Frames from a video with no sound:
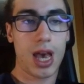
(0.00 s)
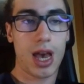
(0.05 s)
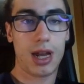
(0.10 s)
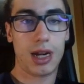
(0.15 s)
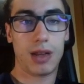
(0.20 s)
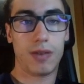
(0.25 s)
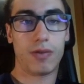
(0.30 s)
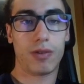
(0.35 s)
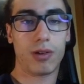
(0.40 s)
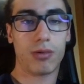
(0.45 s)

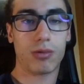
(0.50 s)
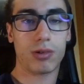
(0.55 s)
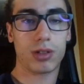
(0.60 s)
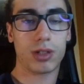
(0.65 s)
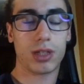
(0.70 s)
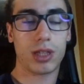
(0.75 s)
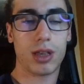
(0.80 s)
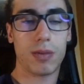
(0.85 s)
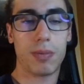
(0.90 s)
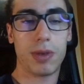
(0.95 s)
And if we
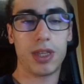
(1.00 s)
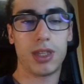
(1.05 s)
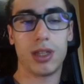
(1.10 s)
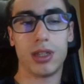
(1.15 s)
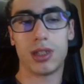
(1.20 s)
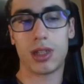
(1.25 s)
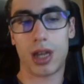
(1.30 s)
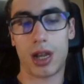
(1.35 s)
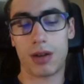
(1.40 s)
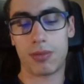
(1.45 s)
watch the
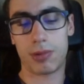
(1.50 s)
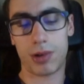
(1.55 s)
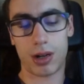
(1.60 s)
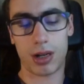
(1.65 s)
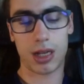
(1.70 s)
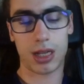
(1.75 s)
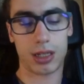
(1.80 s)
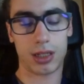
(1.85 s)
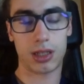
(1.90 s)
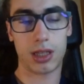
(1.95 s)
pieces are
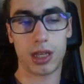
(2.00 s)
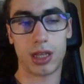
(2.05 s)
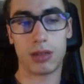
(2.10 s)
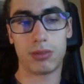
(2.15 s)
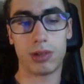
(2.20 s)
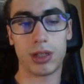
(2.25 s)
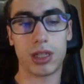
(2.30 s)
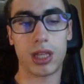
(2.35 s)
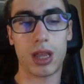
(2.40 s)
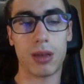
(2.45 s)
more or less
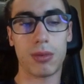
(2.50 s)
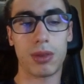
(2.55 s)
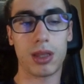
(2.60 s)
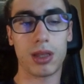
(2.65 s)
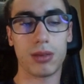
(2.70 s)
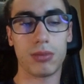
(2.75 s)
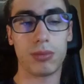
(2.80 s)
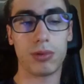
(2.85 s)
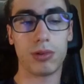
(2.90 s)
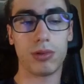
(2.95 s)
the same.
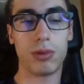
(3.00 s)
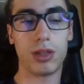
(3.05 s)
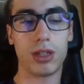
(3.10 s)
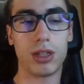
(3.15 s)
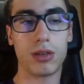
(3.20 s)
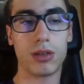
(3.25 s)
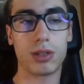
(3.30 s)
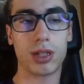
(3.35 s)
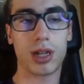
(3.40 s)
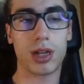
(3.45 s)
Both
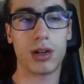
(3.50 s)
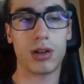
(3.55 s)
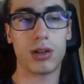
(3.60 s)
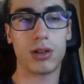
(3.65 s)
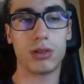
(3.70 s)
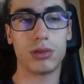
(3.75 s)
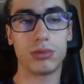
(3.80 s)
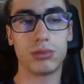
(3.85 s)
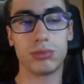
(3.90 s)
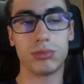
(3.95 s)
bishops are
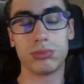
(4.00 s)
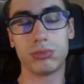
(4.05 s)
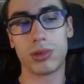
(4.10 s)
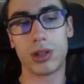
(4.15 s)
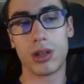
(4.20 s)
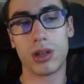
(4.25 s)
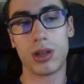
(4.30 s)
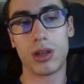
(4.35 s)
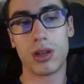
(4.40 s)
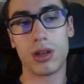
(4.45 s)
on
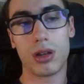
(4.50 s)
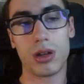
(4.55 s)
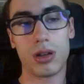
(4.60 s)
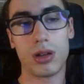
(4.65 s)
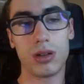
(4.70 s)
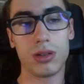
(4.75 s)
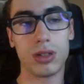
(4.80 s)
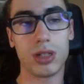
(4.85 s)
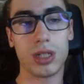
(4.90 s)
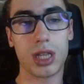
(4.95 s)

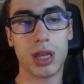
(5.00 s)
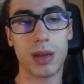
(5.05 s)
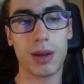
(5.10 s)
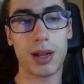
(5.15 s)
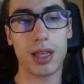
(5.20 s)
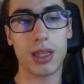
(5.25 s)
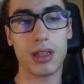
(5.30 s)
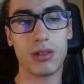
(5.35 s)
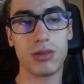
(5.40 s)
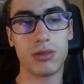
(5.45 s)
d7
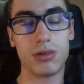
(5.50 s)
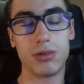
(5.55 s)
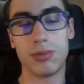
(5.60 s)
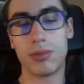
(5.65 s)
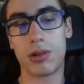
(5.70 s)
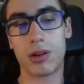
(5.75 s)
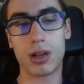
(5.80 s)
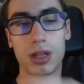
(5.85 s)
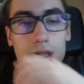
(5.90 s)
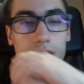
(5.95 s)
and
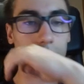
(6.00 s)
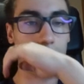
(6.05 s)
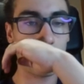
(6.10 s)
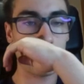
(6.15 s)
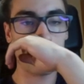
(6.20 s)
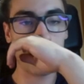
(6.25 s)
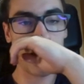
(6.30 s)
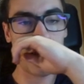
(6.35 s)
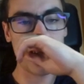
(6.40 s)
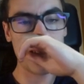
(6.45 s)
d2 more or less
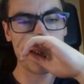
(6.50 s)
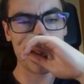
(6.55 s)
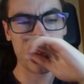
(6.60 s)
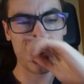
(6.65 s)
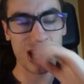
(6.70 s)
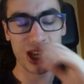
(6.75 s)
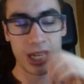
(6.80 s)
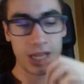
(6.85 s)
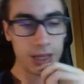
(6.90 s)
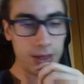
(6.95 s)
bad place.
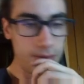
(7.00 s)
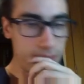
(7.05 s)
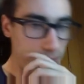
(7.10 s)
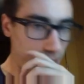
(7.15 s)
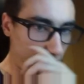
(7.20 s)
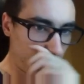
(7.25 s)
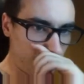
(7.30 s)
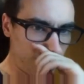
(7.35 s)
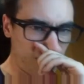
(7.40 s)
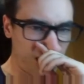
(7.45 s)

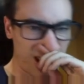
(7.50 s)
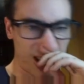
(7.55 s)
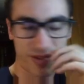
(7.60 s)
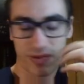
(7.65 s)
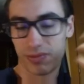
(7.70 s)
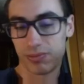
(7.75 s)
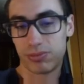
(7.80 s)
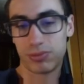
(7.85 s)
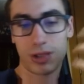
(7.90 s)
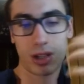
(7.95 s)
But
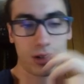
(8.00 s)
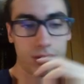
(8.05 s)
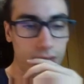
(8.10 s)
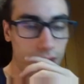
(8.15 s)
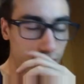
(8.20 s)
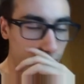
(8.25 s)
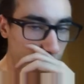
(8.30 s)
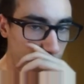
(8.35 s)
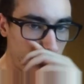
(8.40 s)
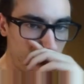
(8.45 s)
okay,
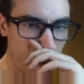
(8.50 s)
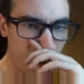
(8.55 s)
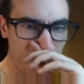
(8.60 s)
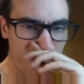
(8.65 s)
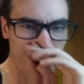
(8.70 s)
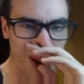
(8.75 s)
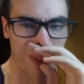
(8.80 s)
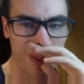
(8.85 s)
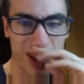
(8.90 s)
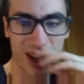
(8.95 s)

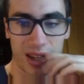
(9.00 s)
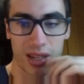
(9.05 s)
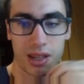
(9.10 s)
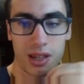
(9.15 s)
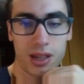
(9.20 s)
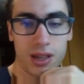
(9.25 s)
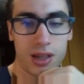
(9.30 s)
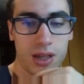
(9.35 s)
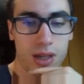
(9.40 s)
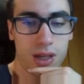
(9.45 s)
normally
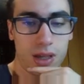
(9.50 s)
placed.